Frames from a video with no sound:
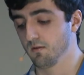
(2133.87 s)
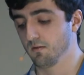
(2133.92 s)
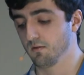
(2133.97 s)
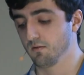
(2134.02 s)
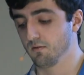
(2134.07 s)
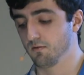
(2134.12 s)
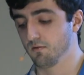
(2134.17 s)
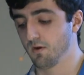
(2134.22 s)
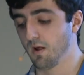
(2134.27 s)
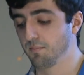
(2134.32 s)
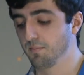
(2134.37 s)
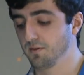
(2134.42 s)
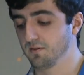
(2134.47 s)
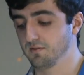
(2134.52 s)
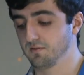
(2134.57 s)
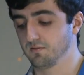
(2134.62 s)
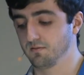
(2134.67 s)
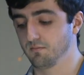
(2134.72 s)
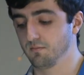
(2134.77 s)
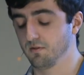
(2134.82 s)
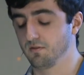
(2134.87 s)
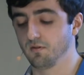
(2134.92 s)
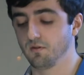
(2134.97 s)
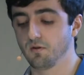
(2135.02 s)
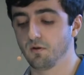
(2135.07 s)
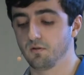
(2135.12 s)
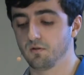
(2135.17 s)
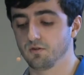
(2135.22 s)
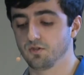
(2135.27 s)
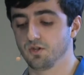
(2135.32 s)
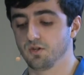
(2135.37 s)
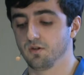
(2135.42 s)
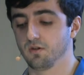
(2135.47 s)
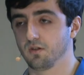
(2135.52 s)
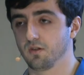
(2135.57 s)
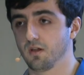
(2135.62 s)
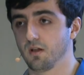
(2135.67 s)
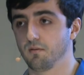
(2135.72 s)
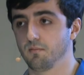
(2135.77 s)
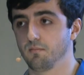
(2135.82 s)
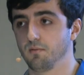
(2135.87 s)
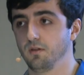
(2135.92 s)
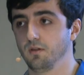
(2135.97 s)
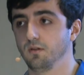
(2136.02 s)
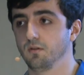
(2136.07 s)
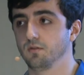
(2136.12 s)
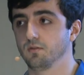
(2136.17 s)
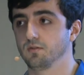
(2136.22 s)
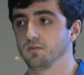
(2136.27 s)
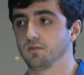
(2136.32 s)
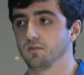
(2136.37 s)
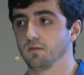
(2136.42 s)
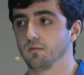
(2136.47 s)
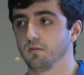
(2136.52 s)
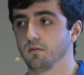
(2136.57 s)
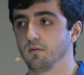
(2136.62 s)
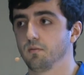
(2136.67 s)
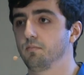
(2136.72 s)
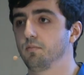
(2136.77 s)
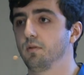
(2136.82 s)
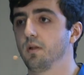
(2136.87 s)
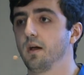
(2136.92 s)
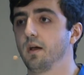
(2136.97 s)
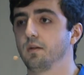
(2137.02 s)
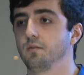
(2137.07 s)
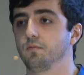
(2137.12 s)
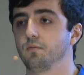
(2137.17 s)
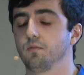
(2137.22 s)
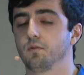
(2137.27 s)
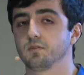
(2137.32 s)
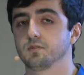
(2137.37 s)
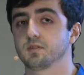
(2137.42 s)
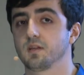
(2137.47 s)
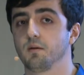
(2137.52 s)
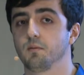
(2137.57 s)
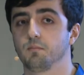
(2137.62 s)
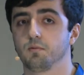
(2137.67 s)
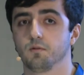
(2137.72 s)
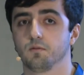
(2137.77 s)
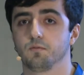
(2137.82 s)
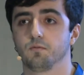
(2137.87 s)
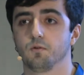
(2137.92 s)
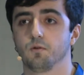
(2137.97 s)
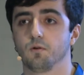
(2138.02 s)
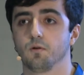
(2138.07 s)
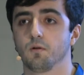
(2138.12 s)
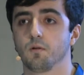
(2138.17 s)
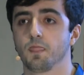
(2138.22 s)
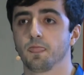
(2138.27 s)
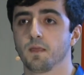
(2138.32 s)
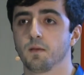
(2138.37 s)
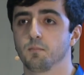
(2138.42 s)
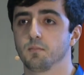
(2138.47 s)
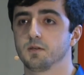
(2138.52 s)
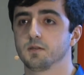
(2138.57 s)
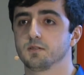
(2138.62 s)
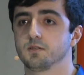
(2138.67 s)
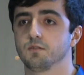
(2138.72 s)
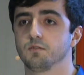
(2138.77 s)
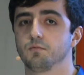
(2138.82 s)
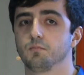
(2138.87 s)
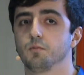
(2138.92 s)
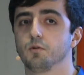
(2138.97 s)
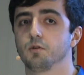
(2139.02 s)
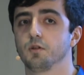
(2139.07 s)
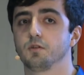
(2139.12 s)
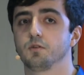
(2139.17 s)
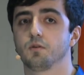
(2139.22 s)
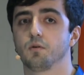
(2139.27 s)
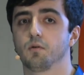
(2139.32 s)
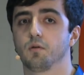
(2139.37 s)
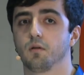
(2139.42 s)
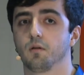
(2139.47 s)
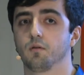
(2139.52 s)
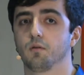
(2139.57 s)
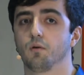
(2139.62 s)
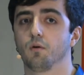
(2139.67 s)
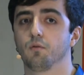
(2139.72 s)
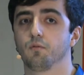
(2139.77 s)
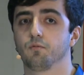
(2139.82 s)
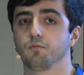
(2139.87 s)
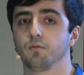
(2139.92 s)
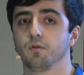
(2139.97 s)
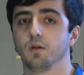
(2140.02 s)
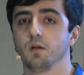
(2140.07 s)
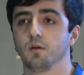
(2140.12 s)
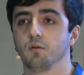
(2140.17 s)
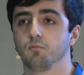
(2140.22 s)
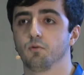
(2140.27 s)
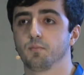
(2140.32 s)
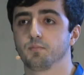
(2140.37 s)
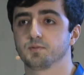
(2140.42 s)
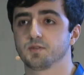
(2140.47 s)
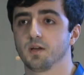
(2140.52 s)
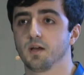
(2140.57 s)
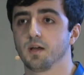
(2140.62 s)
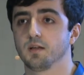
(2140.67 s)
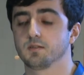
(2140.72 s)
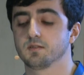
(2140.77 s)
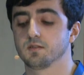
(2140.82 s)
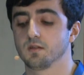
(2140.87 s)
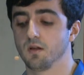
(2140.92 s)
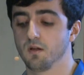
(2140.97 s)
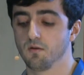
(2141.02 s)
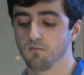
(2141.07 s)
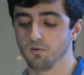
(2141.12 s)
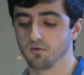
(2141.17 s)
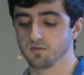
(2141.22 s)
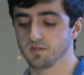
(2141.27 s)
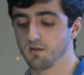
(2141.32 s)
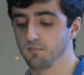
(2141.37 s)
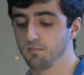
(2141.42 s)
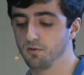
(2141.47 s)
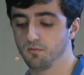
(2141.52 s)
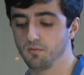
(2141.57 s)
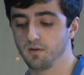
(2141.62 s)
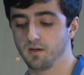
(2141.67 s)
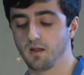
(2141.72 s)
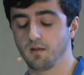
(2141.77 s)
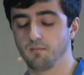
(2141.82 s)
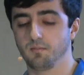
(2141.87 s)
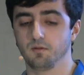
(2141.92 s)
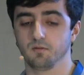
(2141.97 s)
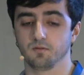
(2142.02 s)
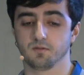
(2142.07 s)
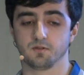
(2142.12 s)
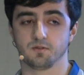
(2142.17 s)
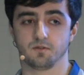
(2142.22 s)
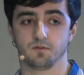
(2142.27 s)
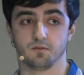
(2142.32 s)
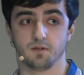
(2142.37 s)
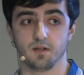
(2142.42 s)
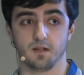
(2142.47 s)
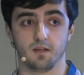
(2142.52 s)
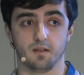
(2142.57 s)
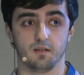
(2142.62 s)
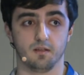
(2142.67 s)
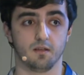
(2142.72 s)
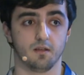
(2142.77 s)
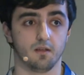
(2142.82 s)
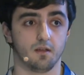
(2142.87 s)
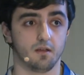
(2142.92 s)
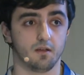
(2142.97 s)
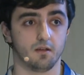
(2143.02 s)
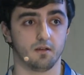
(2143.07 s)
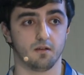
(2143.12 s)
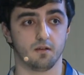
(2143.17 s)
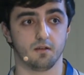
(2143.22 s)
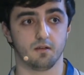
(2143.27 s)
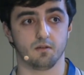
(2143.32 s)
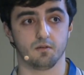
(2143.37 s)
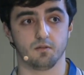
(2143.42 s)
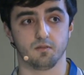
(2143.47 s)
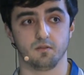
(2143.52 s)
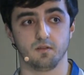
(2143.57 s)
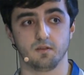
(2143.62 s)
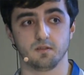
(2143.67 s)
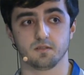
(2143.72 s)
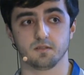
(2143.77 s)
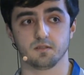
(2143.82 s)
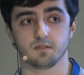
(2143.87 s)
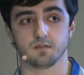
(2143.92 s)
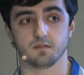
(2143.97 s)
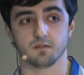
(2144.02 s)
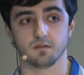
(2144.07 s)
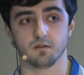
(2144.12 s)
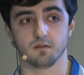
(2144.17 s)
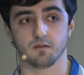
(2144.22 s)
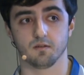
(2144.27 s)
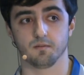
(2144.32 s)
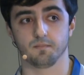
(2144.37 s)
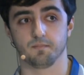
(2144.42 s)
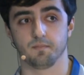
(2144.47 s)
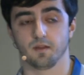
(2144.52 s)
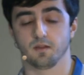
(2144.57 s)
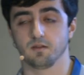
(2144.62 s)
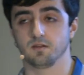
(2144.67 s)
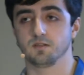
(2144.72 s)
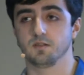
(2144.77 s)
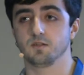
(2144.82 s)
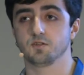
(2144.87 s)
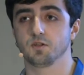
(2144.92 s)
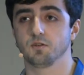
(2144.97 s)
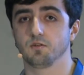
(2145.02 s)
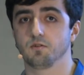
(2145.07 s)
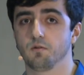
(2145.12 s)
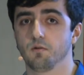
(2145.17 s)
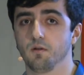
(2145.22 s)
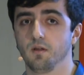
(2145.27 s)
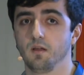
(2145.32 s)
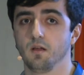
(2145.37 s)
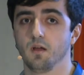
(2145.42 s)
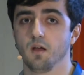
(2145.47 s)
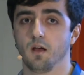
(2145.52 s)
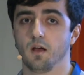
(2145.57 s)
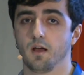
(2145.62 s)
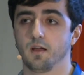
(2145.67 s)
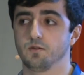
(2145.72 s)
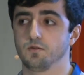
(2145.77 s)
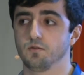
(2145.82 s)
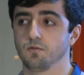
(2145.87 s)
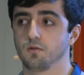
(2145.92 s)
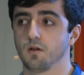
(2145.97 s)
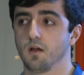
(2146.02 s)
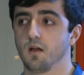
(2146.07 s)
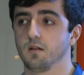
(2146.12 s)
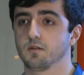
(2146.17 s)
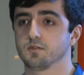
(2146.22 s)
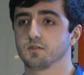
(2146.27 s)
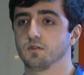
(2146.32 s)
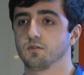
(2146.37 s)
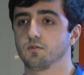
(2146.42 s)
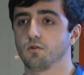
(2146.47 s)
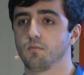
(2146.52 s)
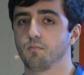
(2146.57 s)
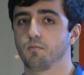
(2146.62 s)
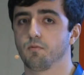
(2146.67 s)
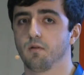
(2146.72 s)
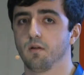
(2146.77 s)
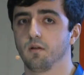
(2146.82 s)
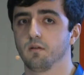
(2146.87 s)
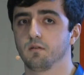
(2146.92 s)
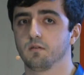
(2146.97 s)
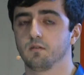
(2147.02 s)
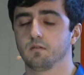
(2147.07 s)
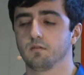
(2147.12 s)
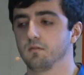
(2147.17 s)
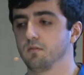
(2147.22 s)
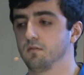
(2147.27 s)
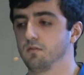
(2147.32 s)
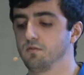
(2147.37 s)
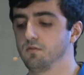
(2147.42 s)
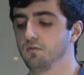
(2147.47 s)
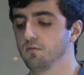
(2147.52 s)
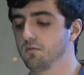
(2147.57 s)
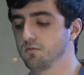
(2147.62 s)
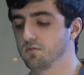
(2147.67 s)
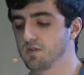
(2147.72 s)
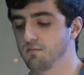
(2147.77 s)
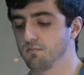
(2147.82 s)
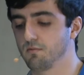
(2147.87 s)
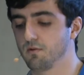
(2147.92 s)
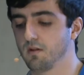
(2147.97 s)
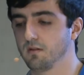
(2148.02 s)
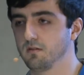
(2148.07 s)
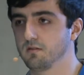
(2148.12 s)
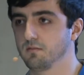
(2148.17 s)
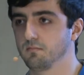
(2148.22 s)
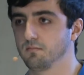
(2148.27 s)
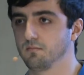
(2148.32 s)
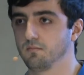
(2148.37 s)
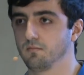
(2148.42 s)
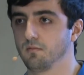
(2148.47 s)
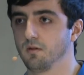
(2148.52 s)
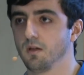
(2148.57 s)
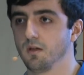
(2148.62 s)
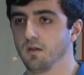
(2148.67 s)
rapid methodology can be used, applied, for example, for massive monitoring of websites. For example, when I built today this decision tree, I took Alexa top rank, took some random